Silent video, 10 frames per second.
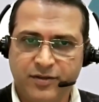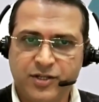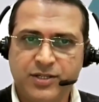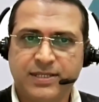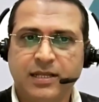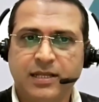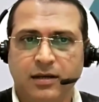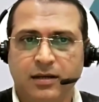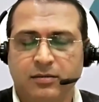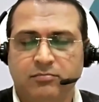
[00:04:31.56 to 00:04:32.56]
which is
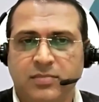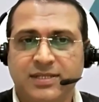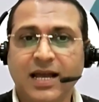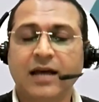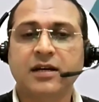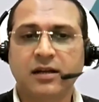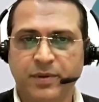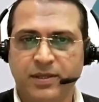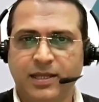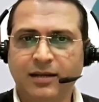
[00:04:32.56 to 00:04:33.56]
the
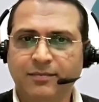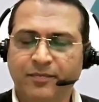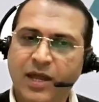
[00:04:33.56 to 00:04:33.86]
sadhak pitta.